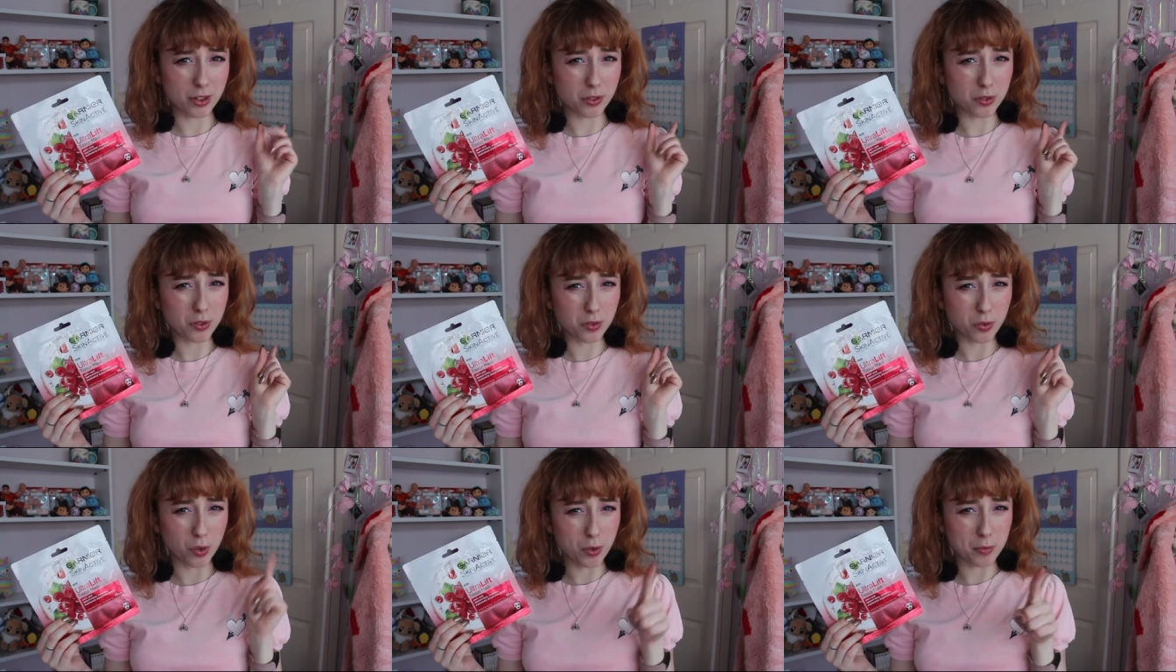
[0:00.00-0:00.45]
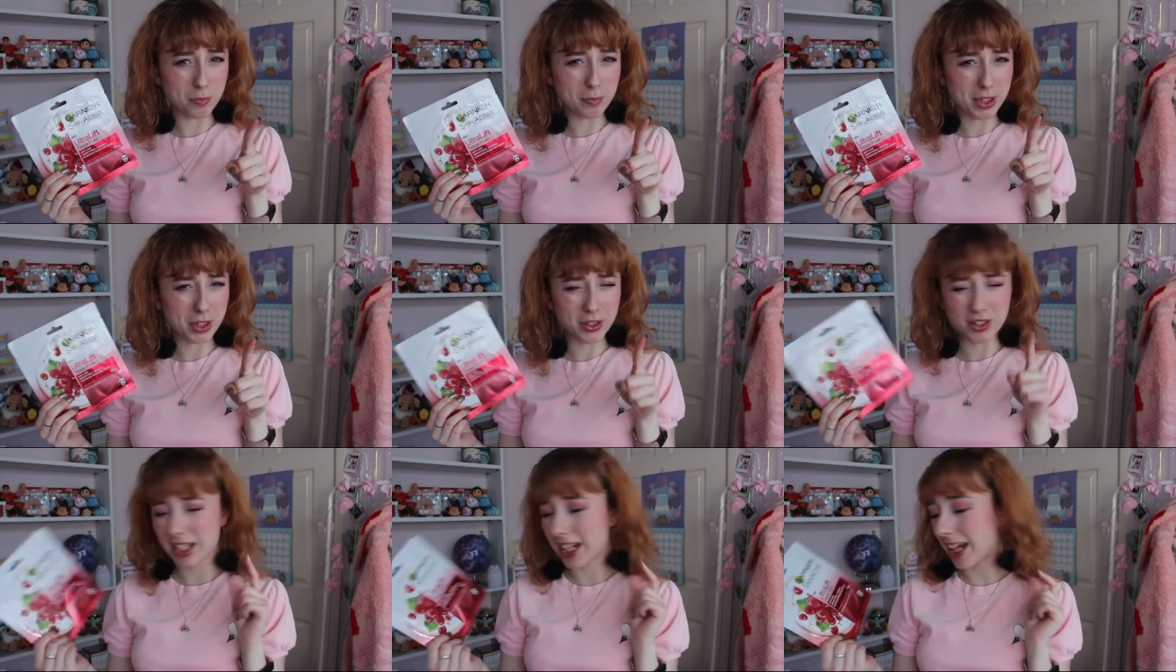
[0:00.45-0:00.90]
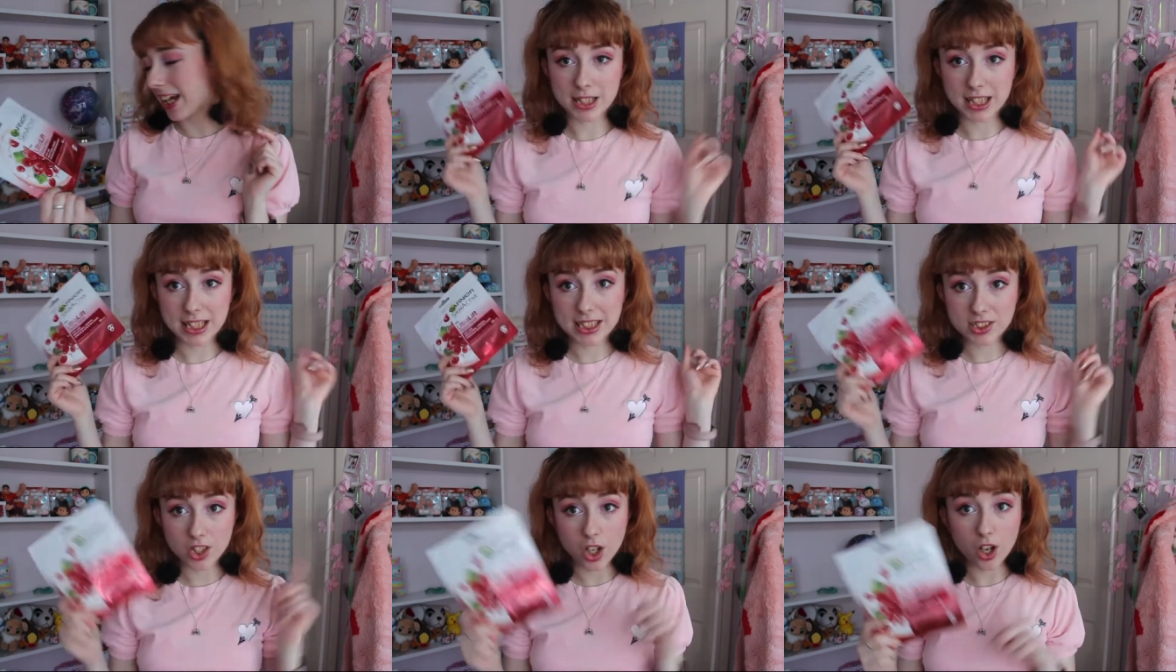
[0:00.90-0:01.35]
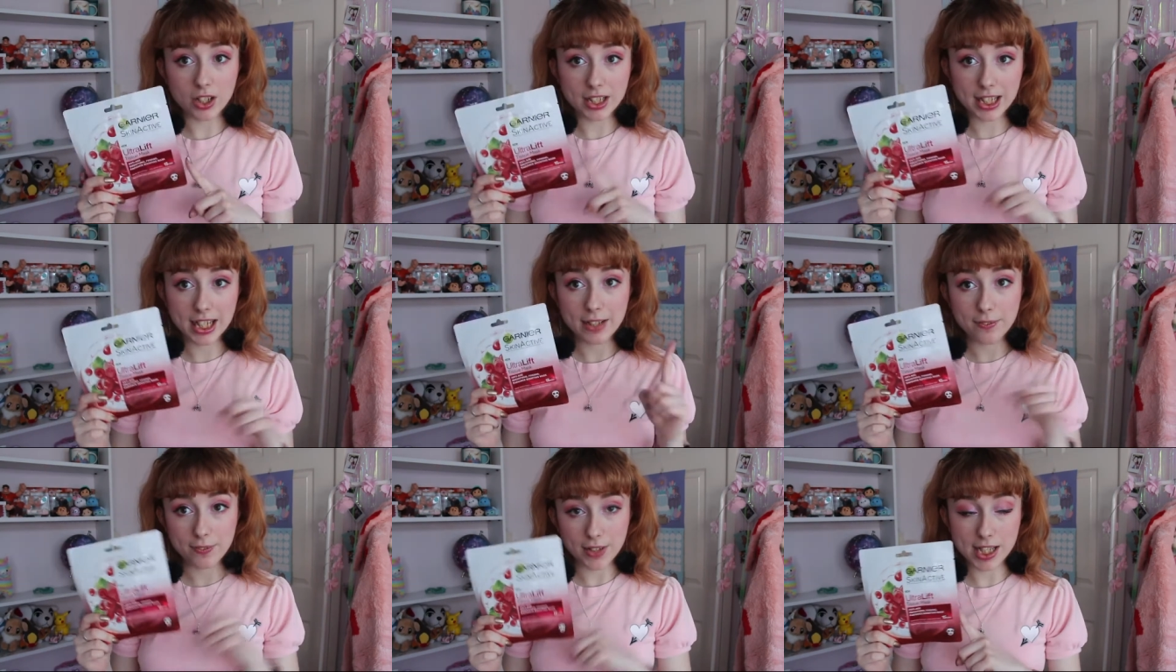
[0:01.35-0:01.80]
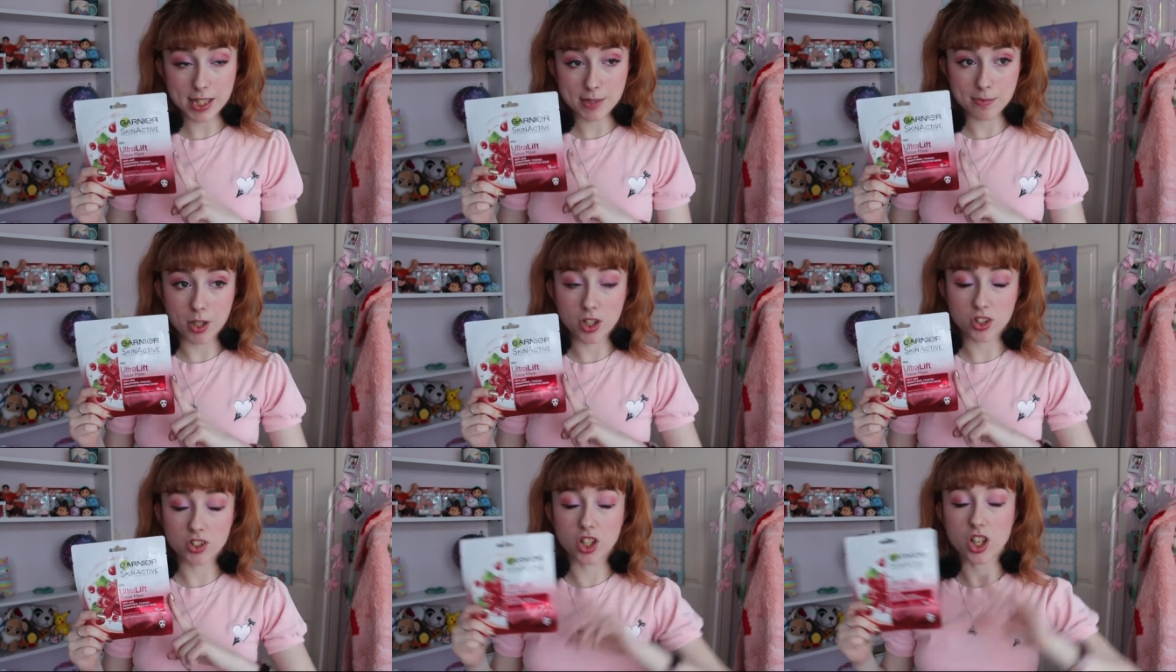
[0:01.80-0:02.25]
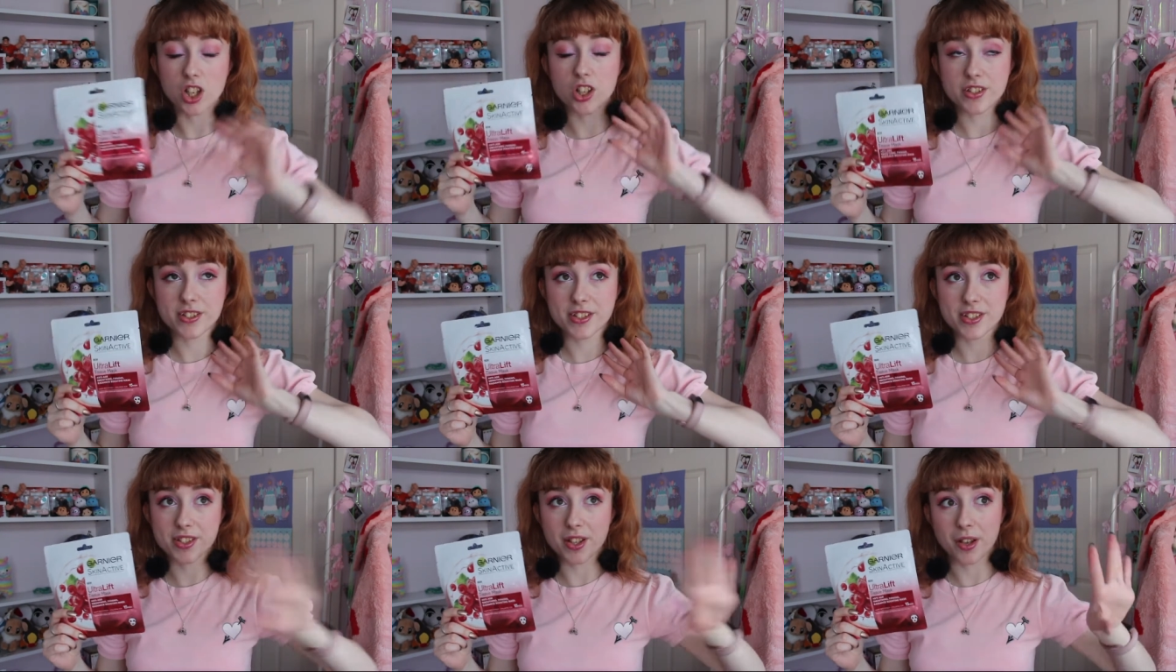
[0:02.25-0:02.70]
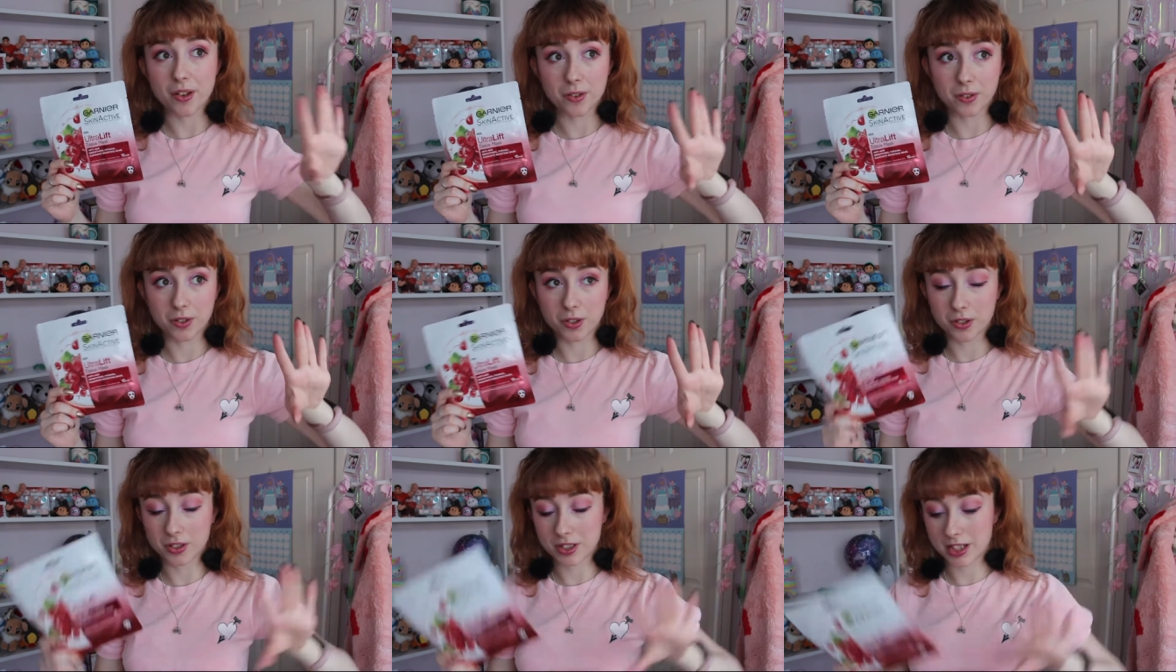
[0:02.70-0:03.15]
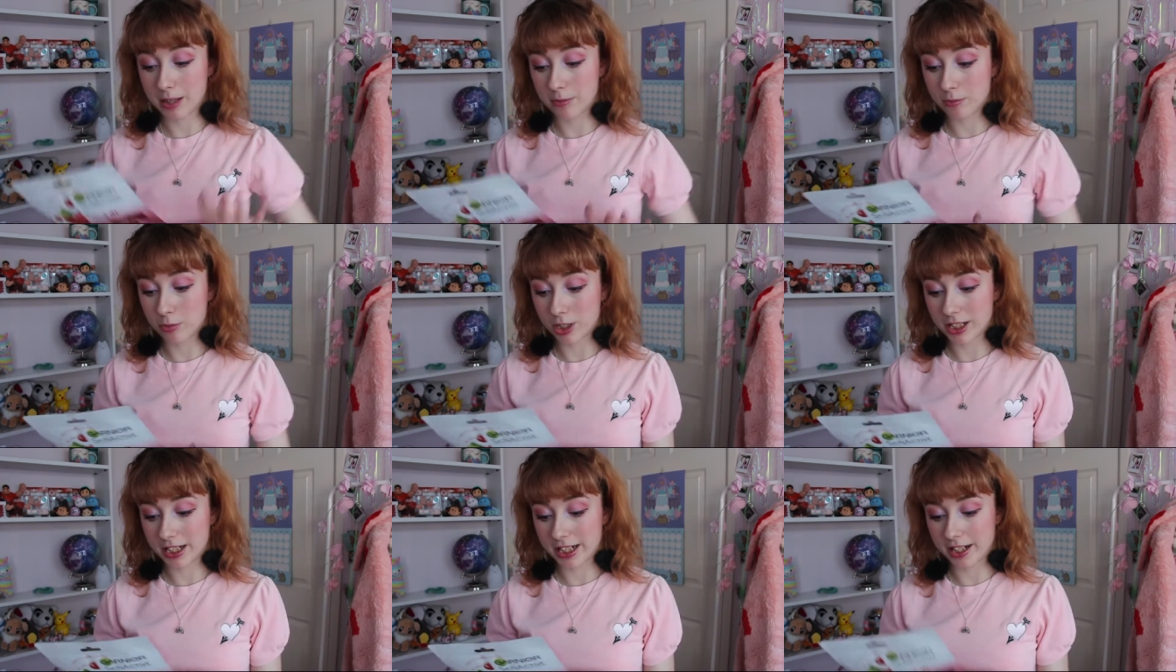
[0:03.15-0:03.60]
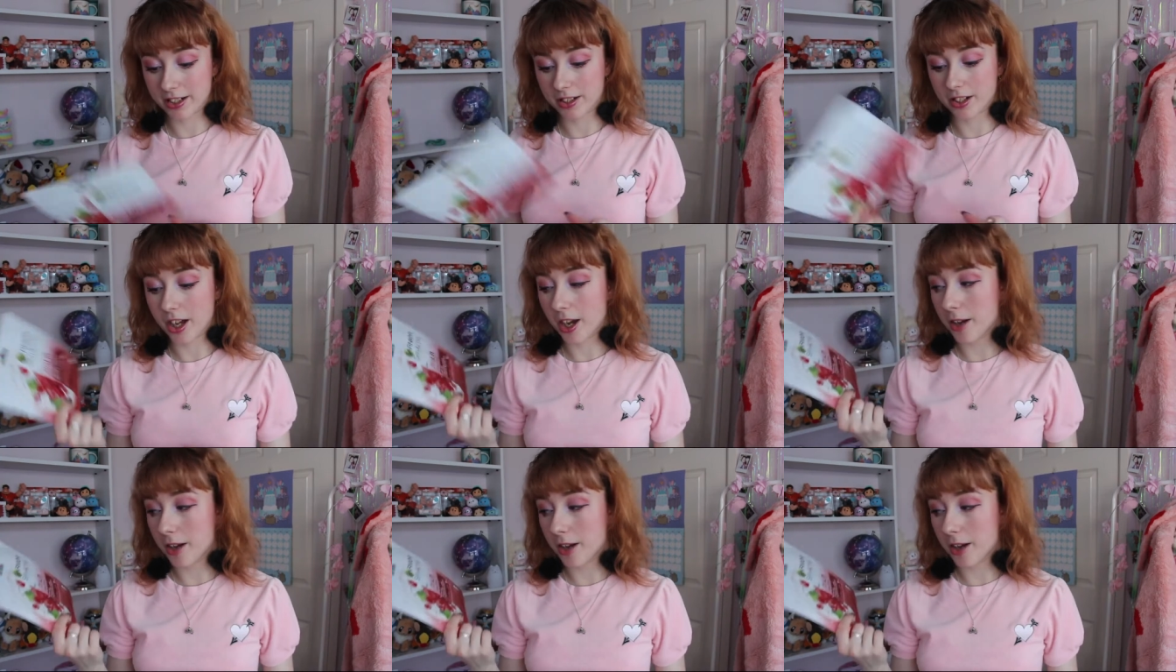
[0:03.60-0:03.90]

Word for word: Don't quote me on that. These Garnier face masks are so good. They're brilliant.